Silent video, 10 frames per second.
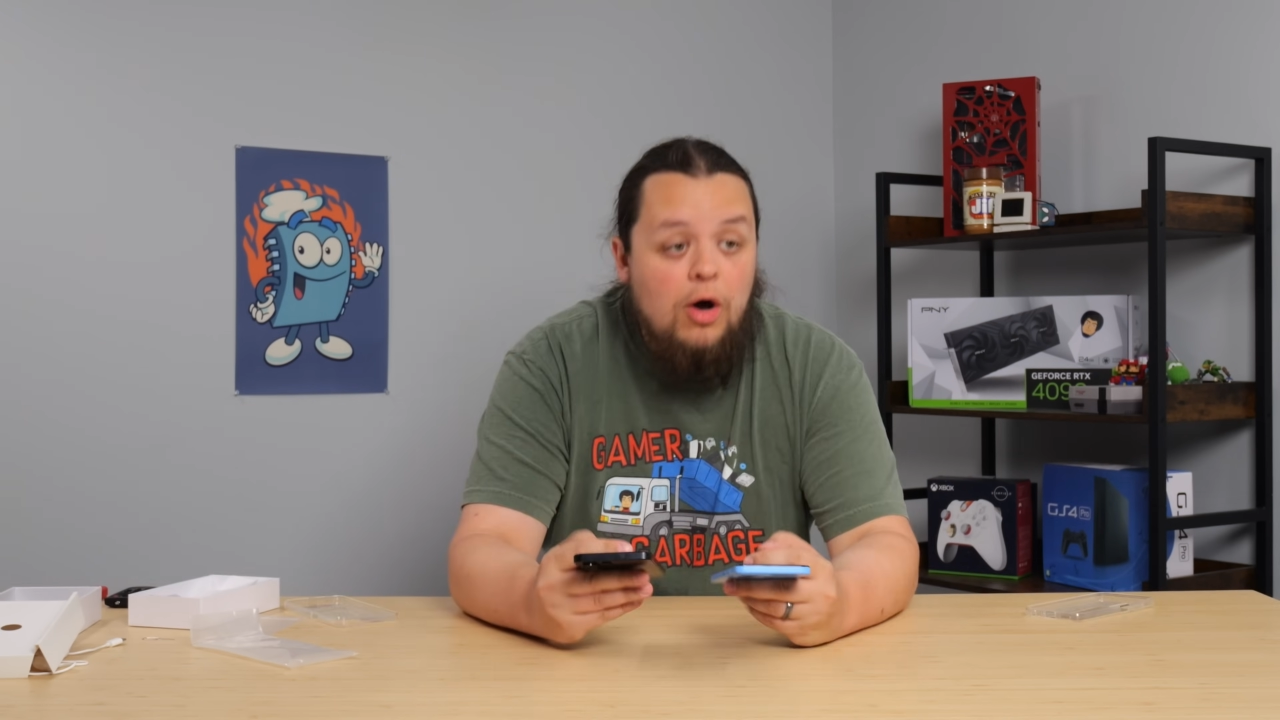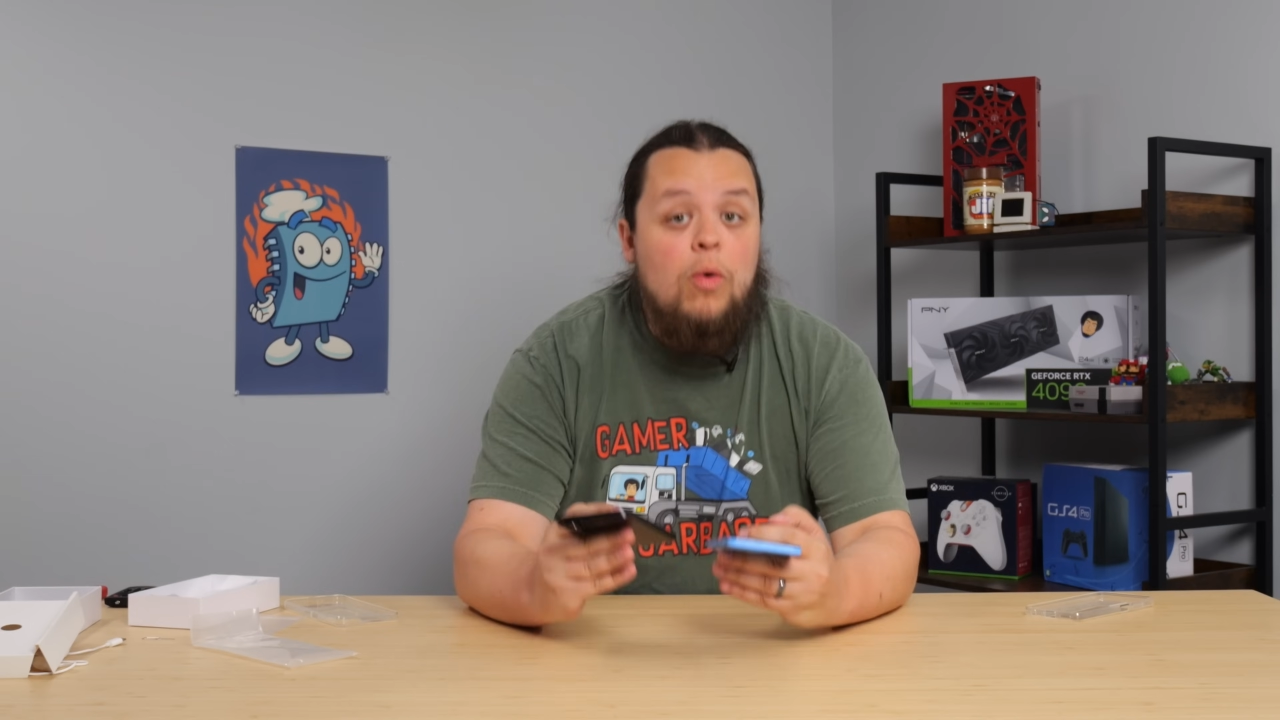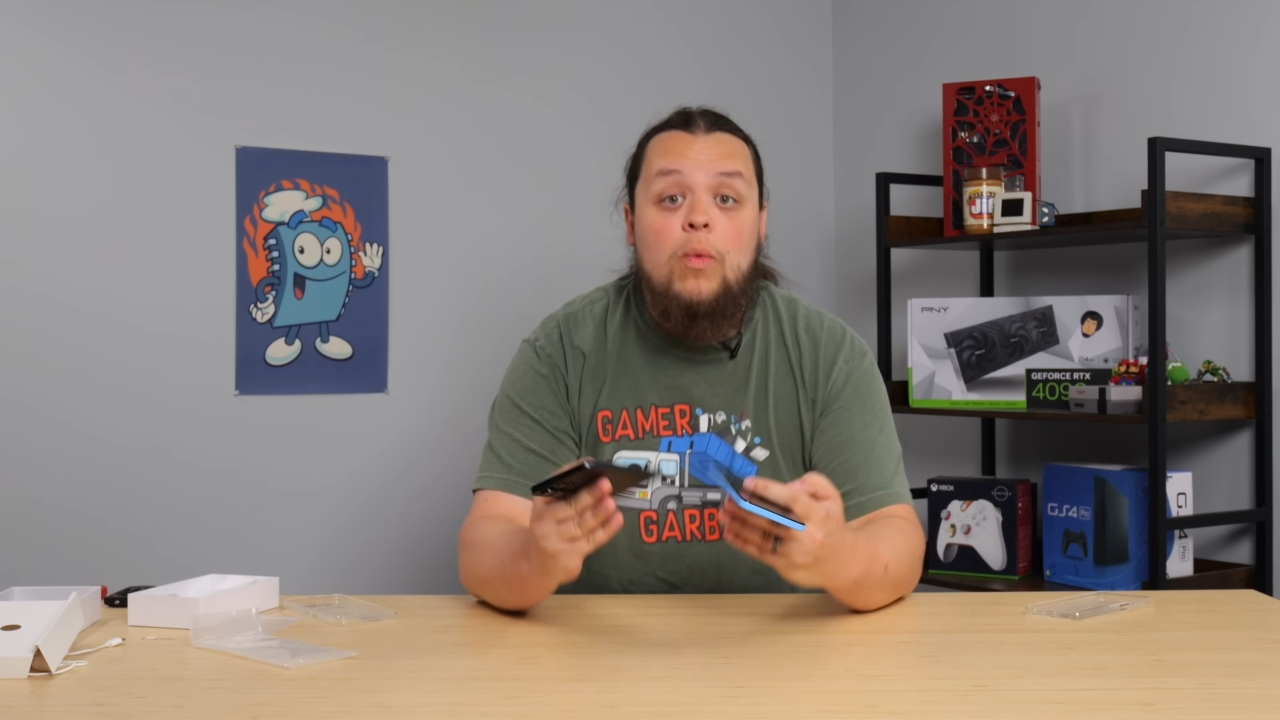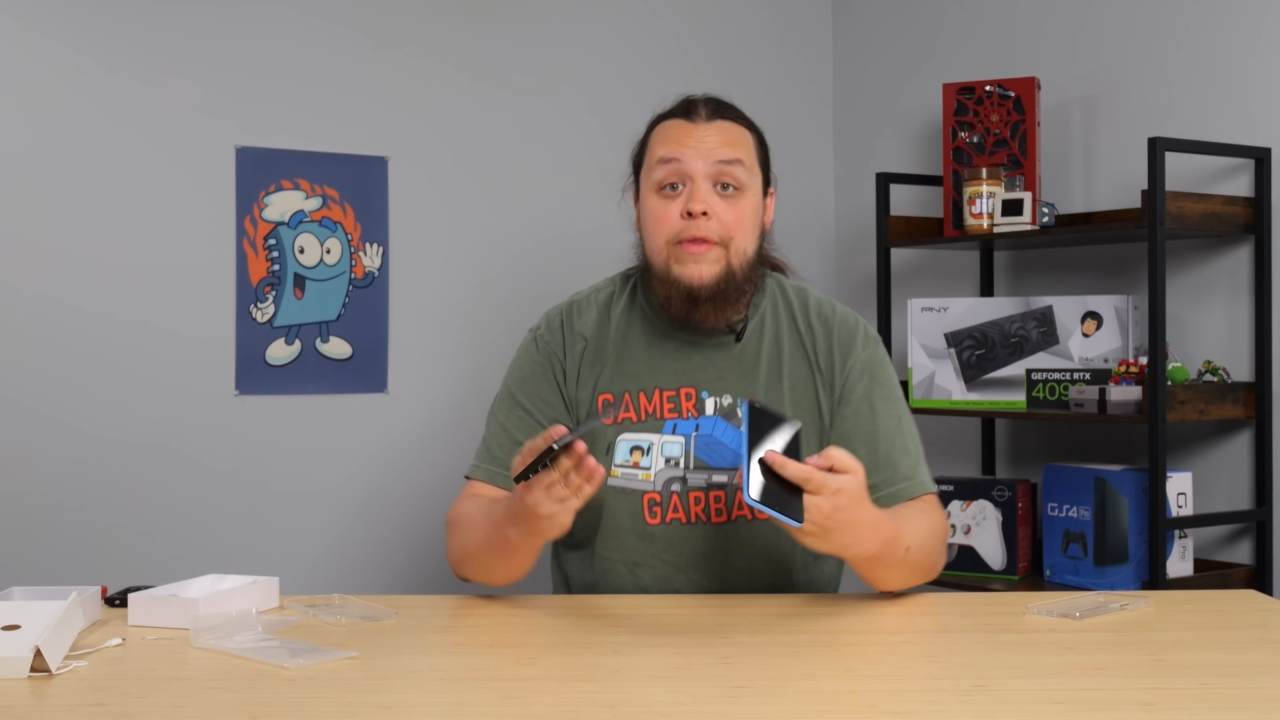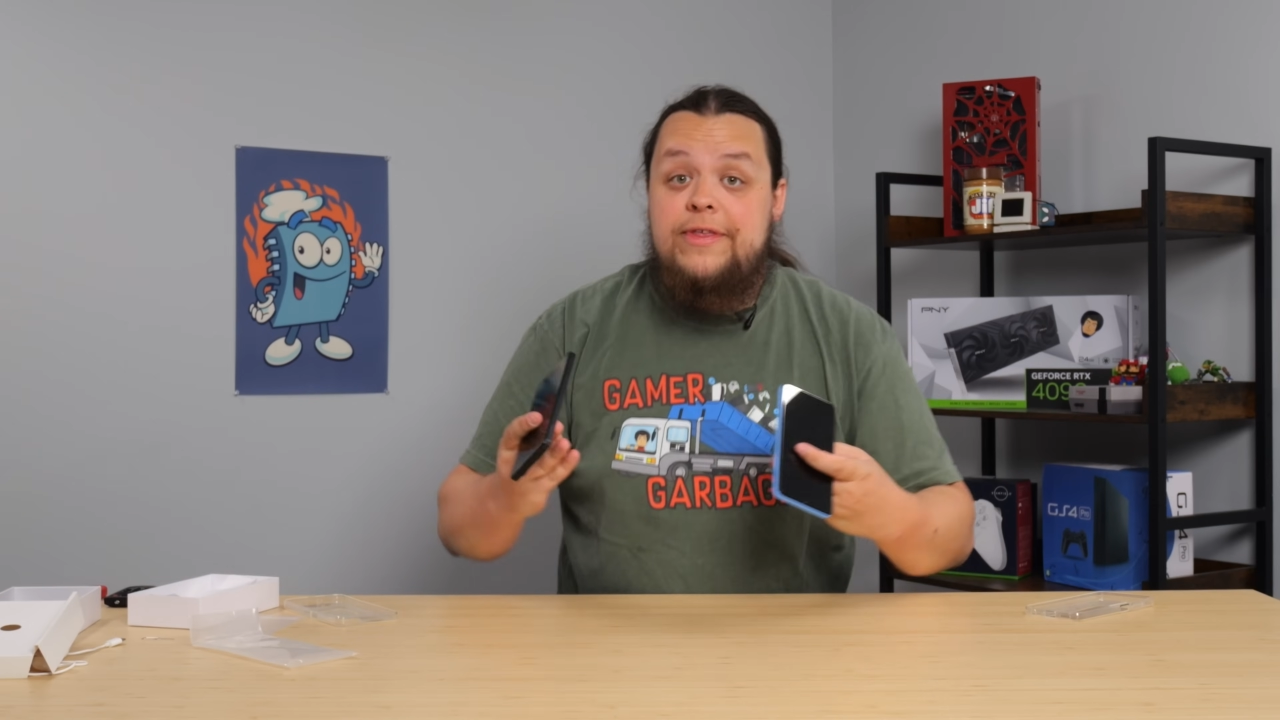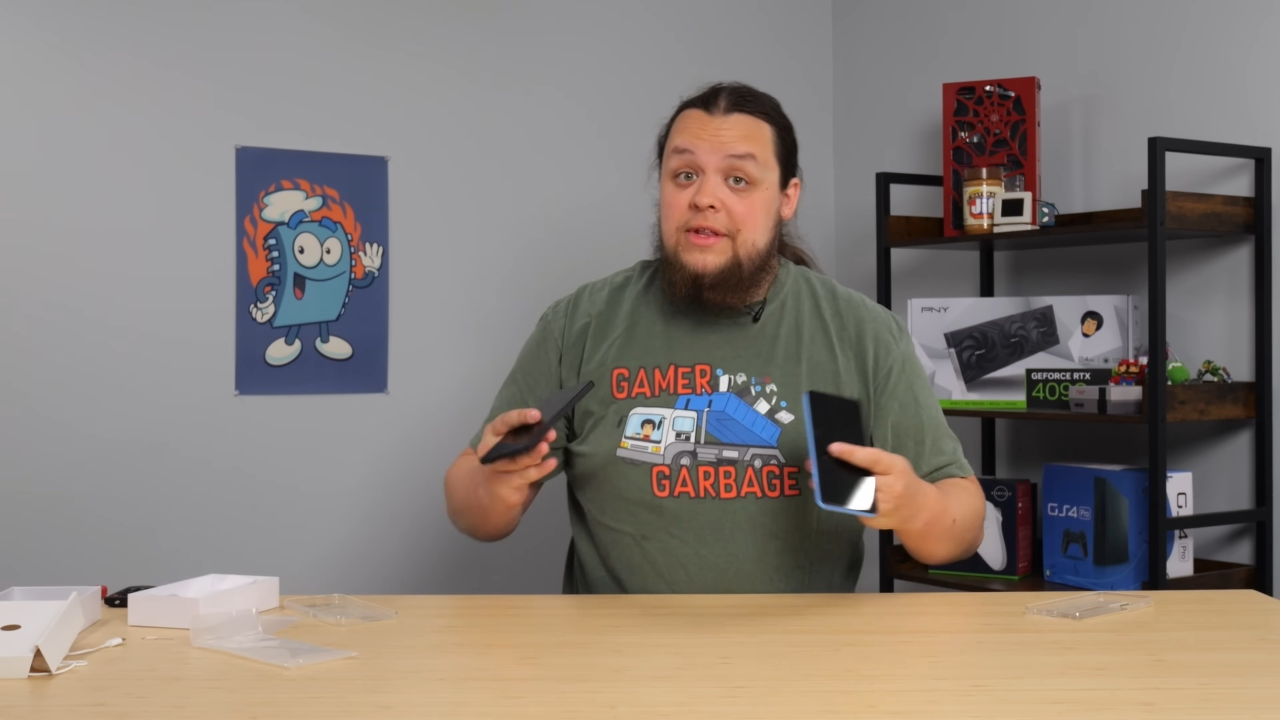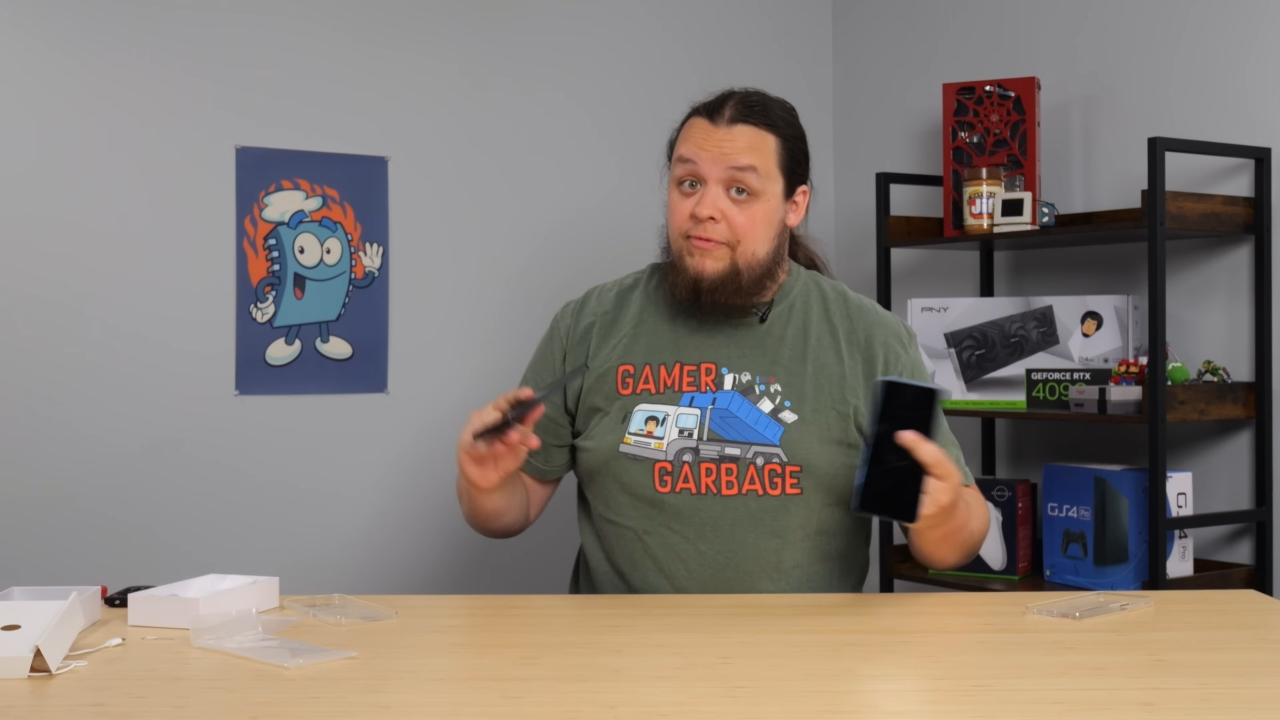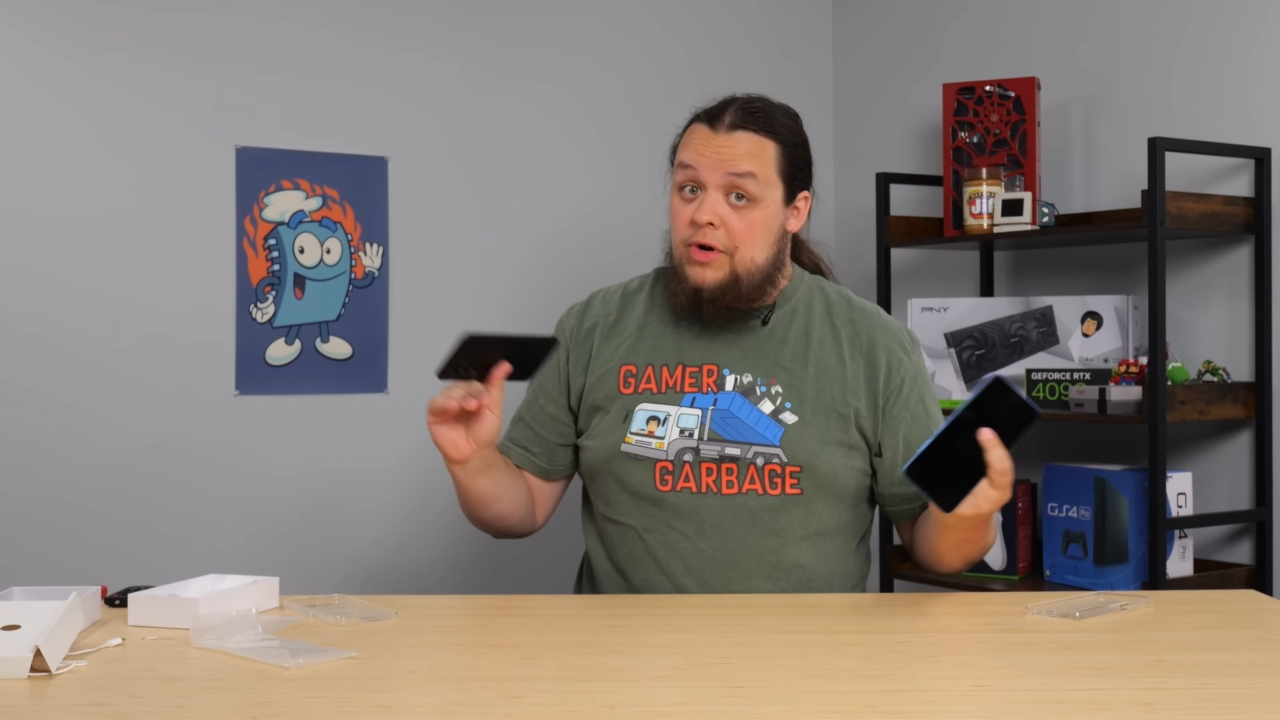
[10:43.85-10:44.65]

Oh, one thing the